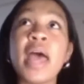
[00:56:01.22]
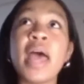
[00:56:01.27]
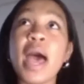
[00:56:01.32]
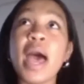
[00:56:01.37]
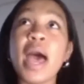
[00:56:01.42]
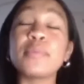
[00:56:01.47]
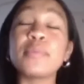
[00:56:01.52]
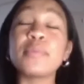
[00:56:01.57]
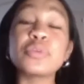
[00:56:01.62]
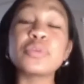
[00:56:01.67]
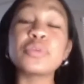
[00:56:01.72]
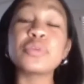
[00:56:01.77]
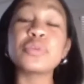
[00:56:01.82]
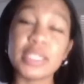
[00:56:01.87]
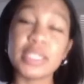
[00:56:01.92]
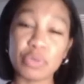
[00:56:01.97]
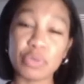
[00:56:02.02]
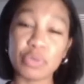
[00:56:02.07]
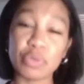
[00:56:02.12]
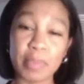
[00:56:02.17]
I'm doing
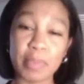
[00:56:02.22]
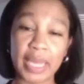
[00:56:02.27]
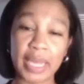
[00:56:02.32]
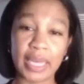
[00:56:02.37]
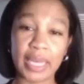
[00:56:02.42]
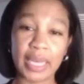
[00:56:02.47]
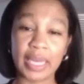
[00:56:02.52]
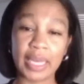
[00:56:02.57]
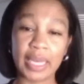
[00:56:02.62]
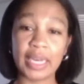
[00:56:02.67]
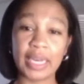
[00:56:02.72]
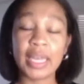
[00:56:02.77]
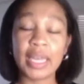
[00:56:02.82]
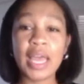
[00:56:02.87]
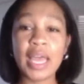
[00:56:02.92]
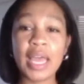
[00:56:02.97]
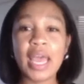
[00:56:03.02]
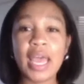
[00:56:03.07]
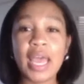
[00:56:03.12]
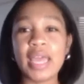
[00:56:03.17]
this with my kid,"
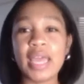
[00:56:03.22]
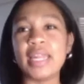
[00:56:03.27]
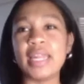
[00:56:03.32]
and